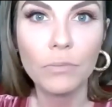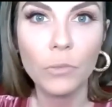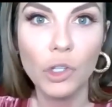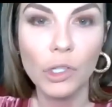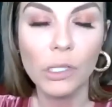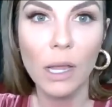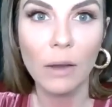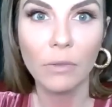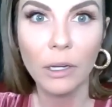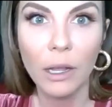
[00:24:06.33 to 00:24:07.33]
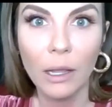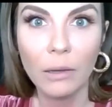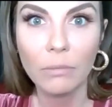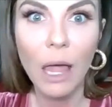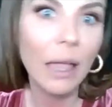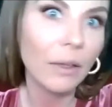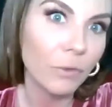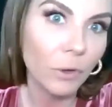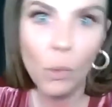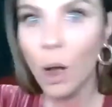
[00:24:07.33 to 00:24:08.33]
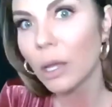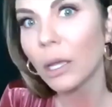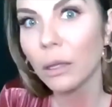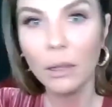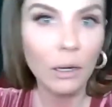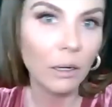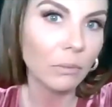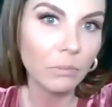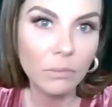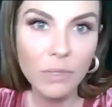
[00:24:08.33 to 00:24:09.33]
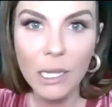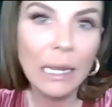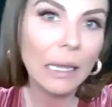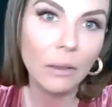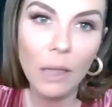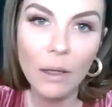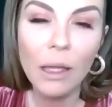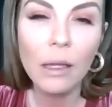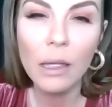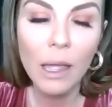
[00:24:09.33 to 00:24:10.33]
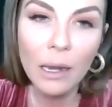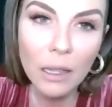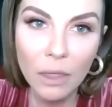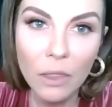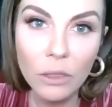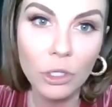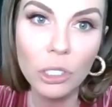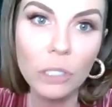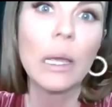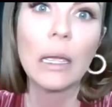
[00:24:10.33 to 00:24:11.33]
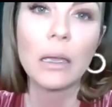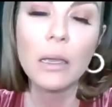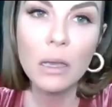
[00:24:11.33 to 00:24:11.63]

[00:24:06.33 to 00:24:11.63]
just everyday life, they're walking, they're sitting, anything that they're doing,